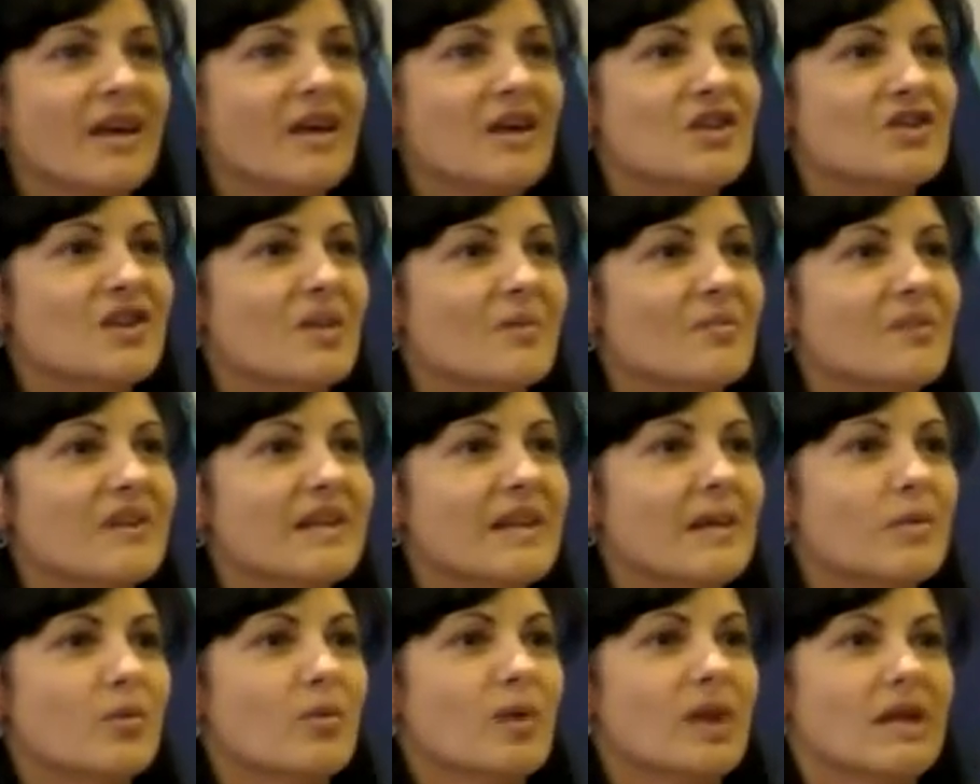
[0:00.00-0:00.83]
something
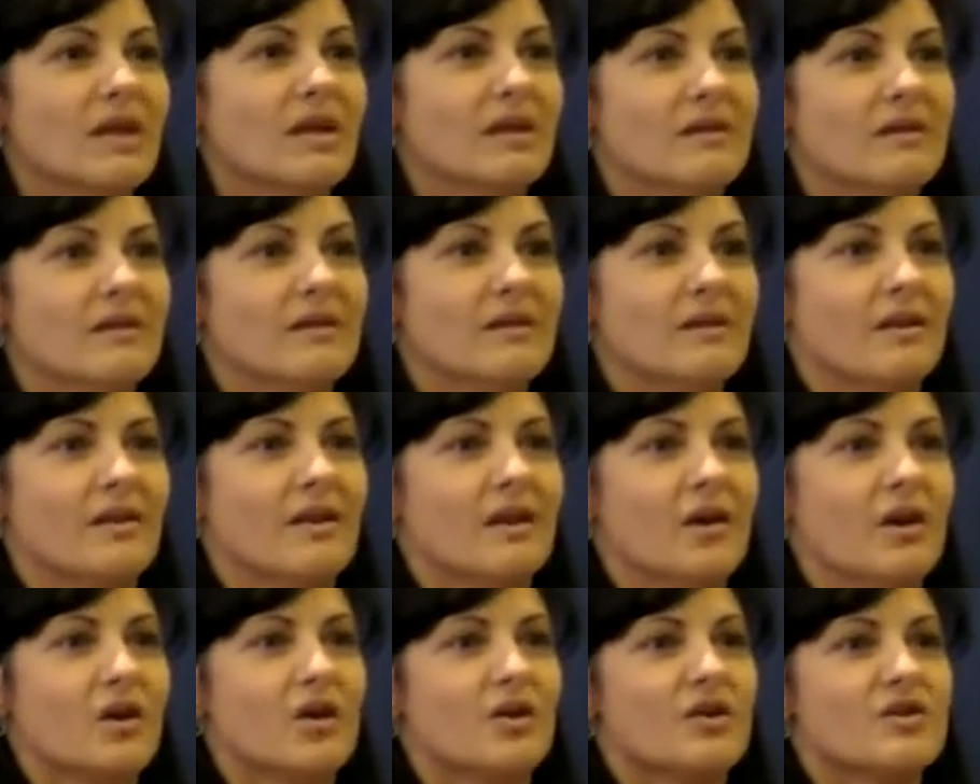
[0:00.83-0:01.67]
that we
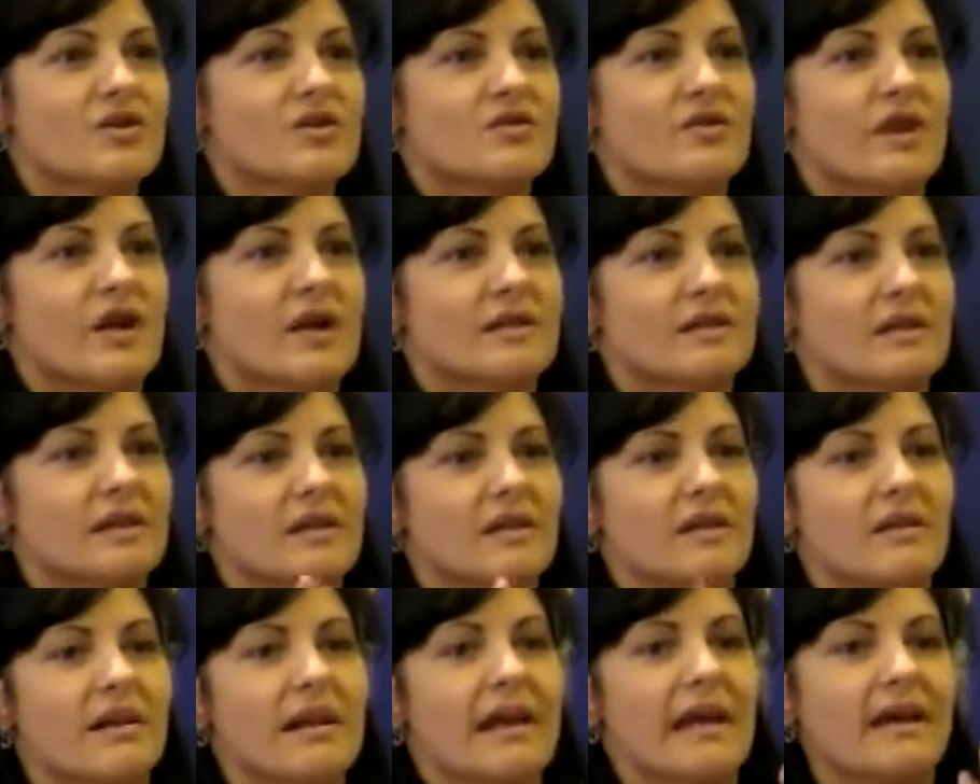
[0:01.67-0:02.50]
construct in
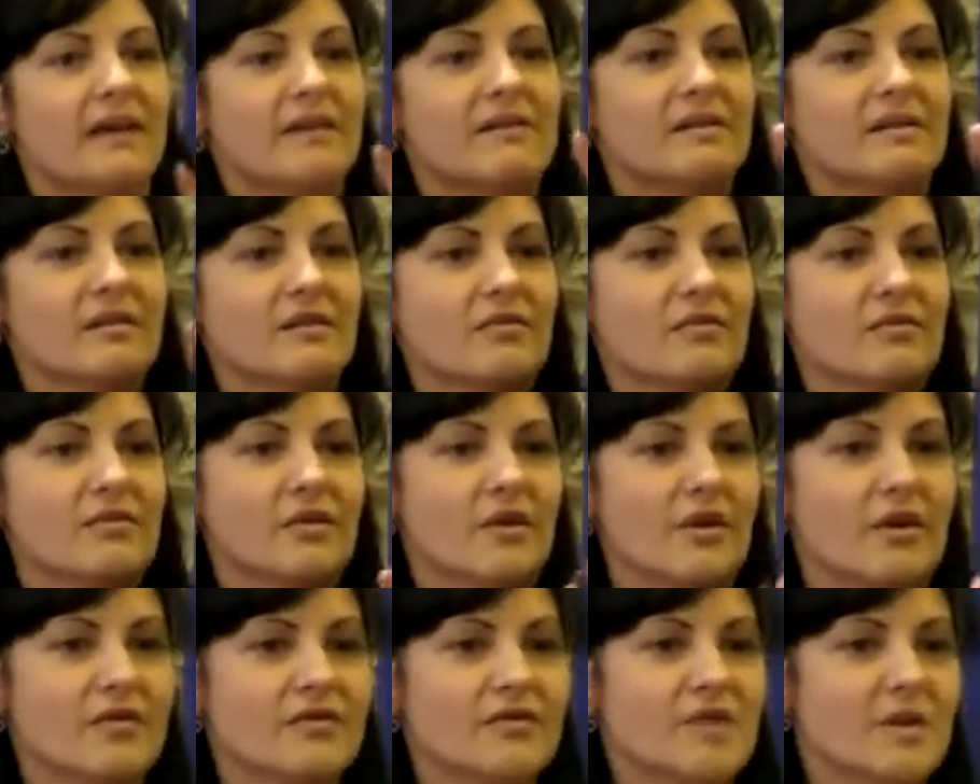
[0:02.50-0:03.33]
the negative
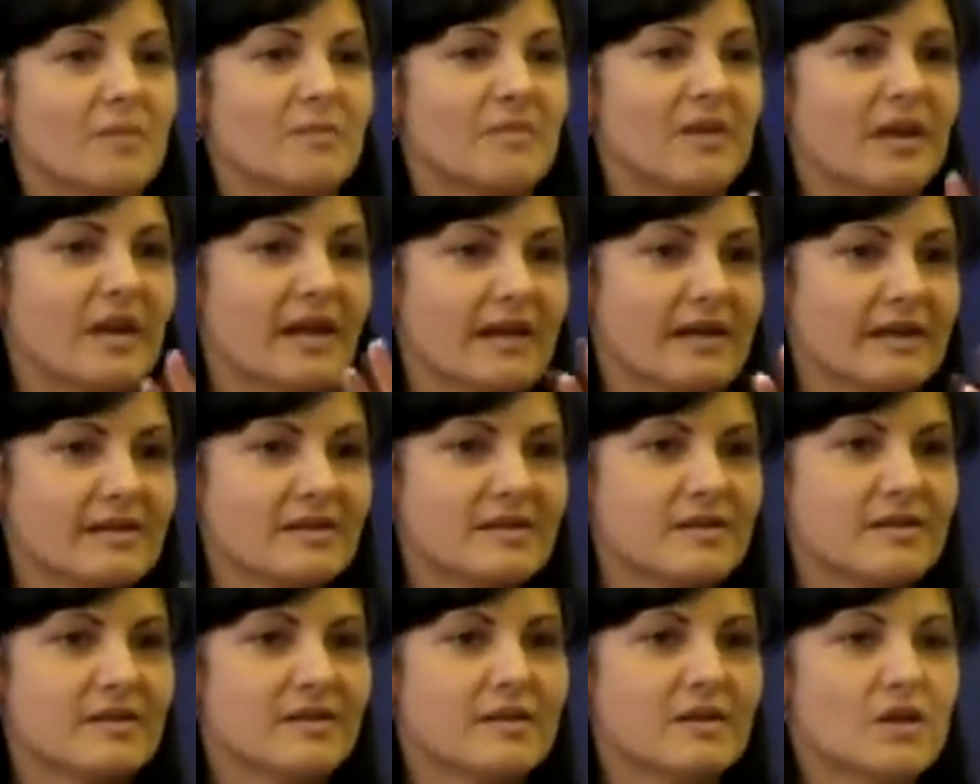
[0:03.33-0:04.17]
of something
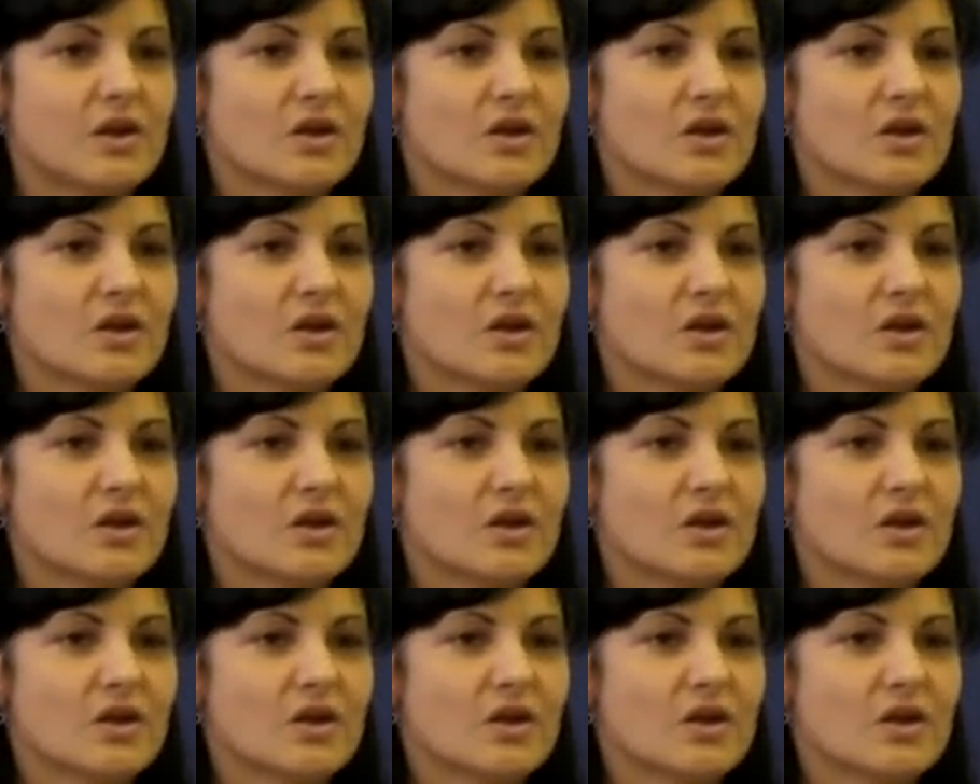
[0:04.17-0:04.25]
else.